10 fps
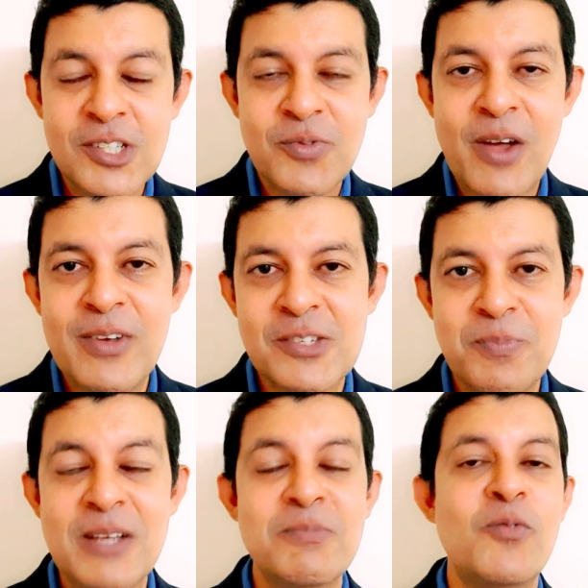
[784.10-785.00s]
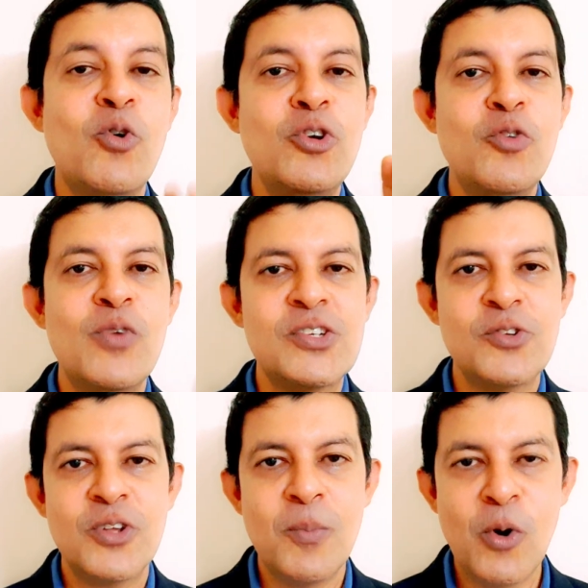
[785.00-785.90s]
these 5 aspects before you invest
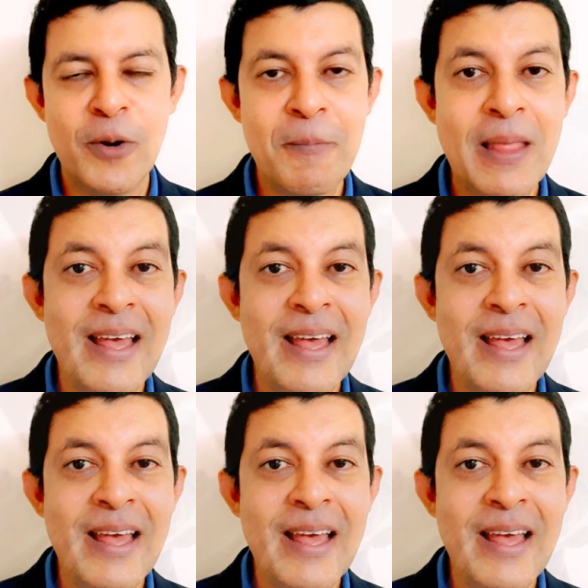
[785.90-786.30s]
into the bond.